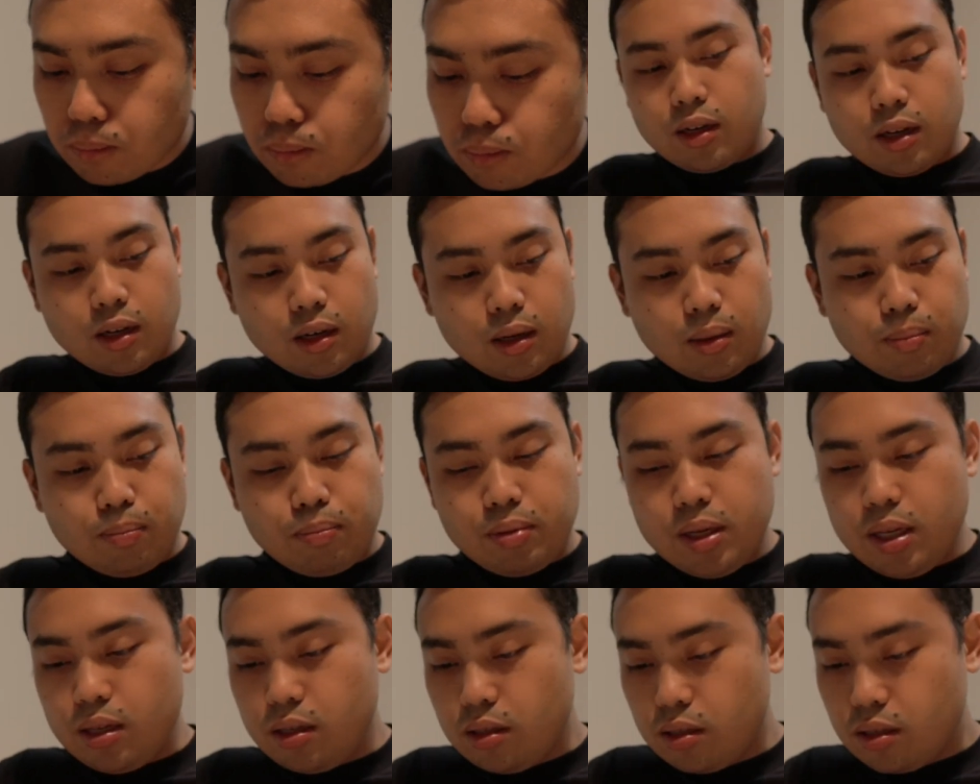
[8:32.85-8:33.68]
Cut a
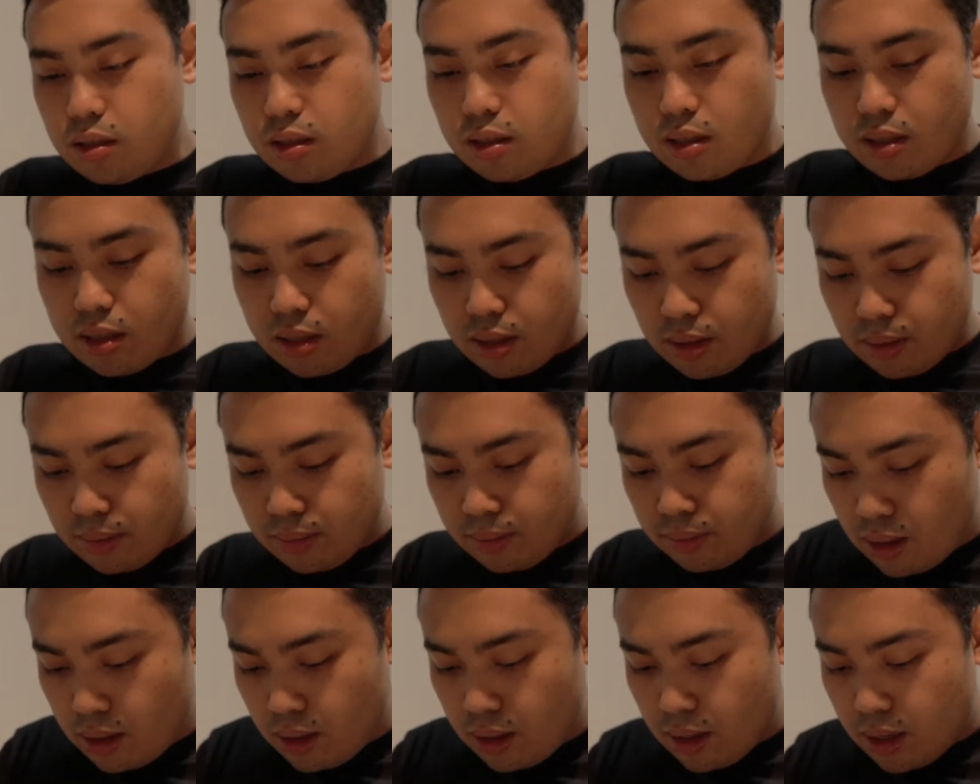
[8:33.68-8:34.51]
piece,
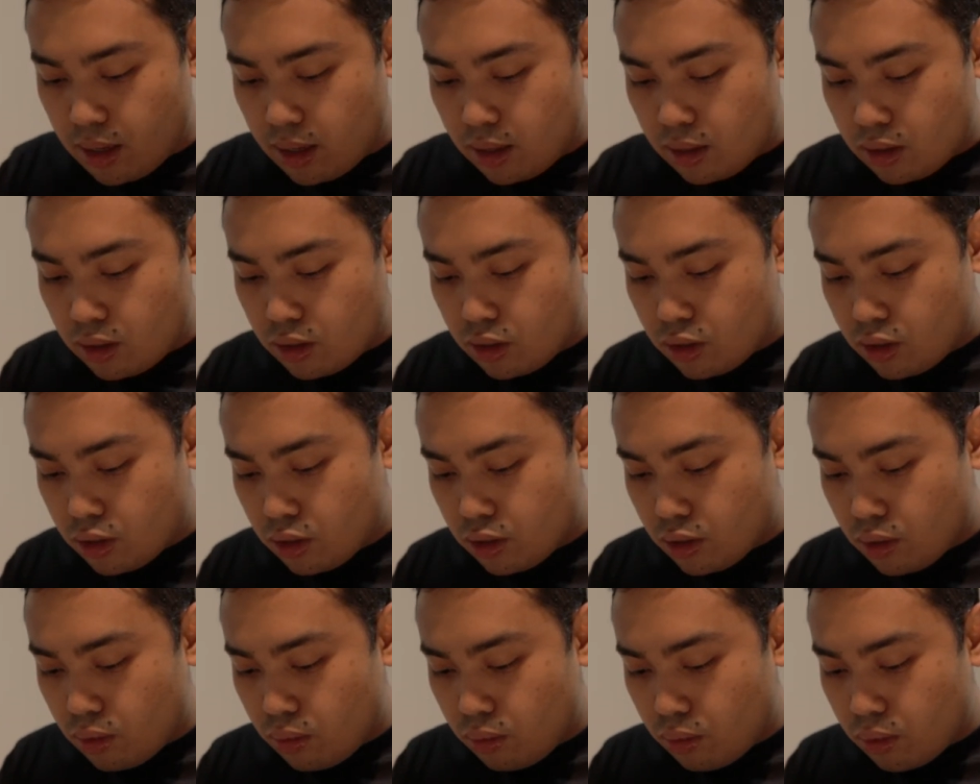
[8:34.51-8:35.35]
let it
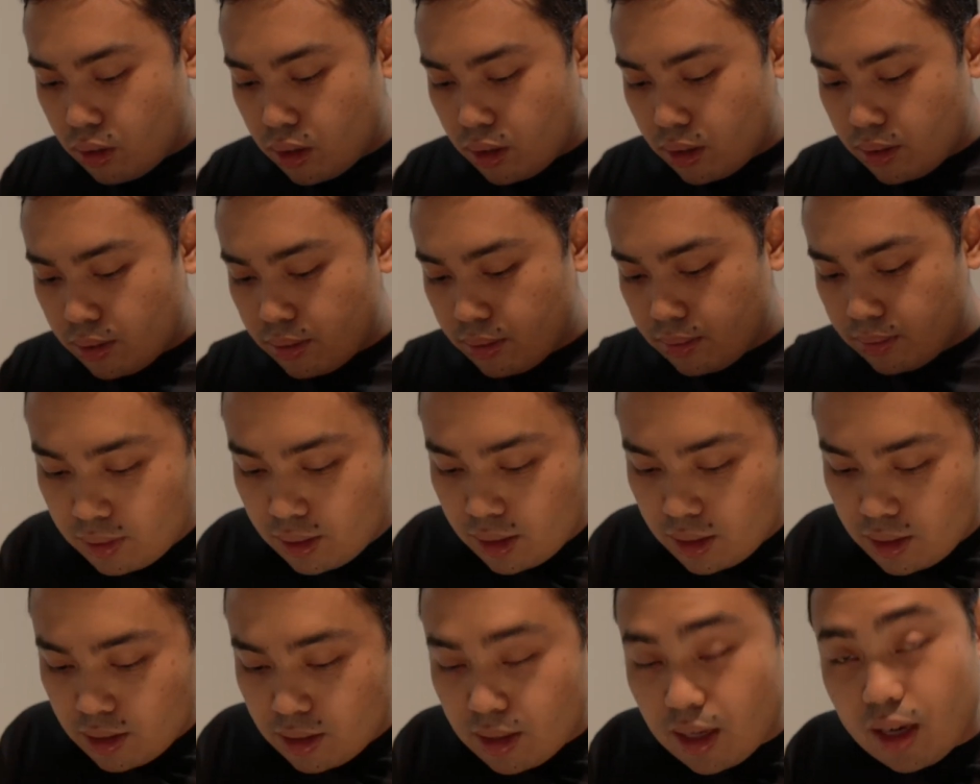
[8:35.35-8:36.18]
soak,
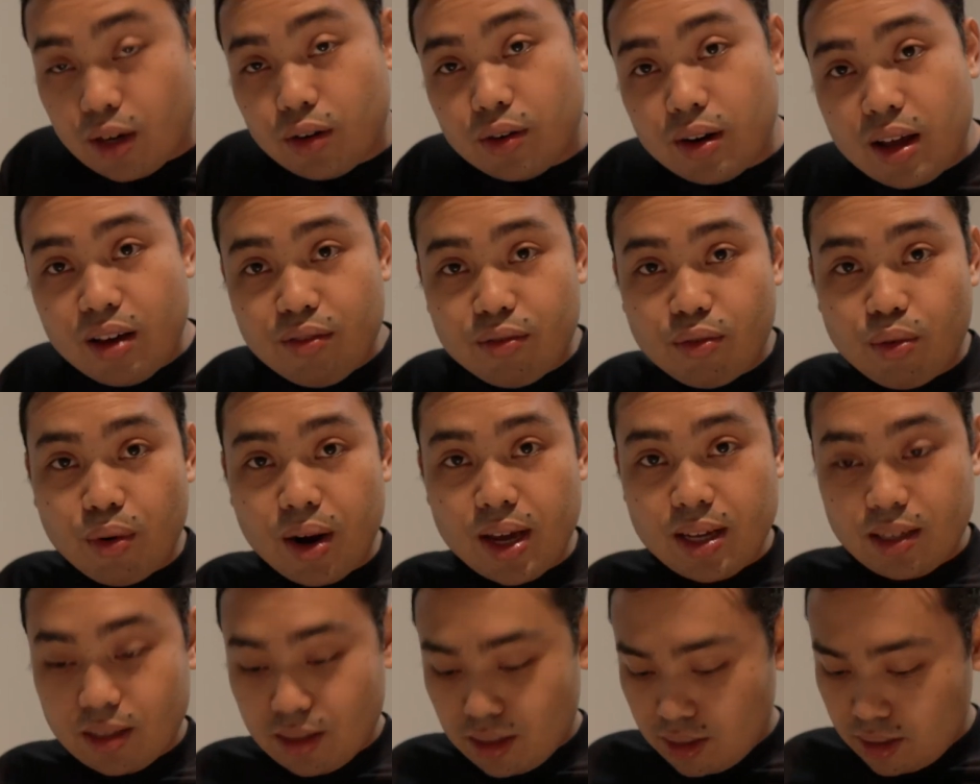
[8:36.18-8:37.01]
because I don't have
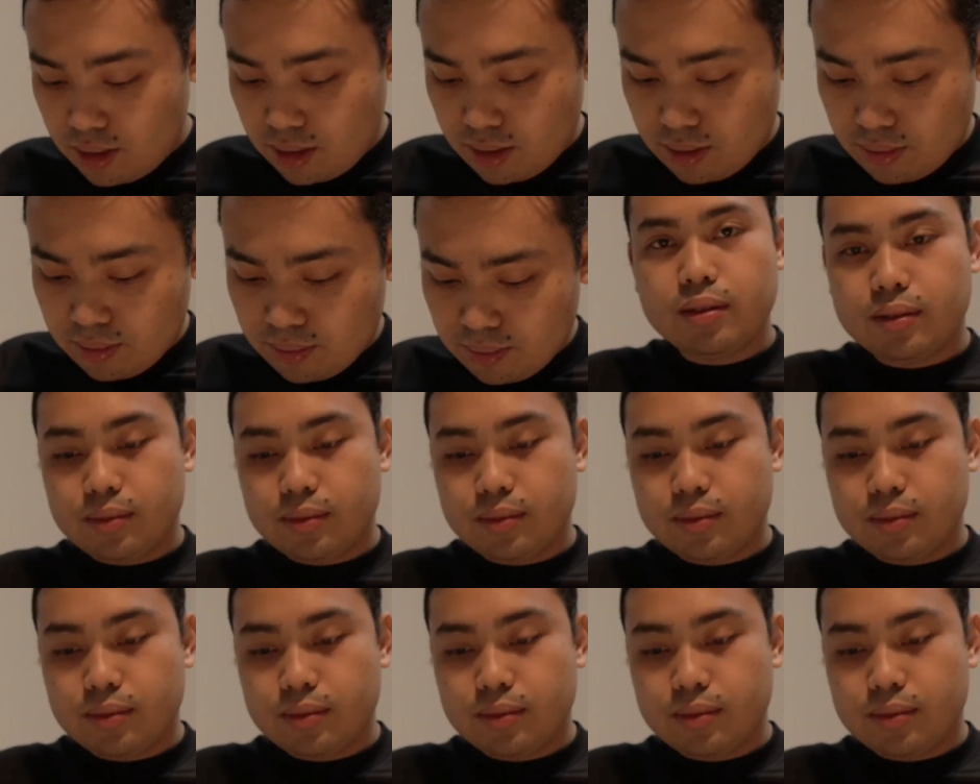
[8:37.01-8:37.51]
rice.